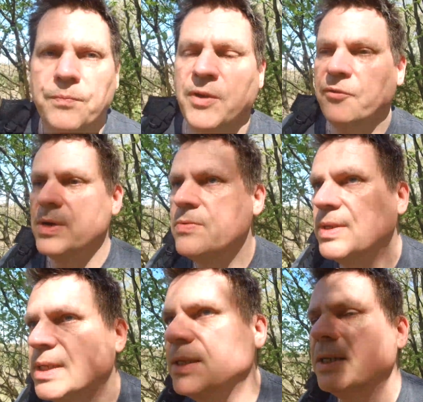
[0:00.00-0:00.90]

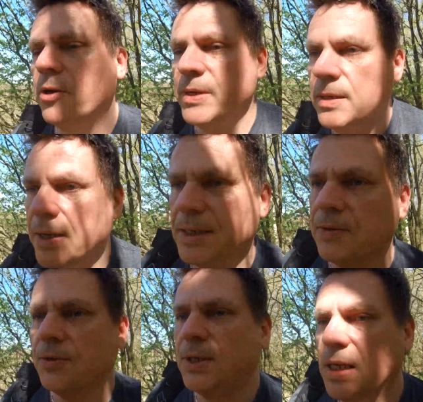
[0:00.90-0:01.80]
frequency that nobody likes
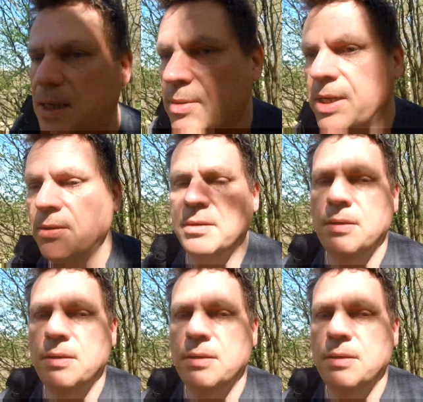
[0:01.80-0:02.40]
on CW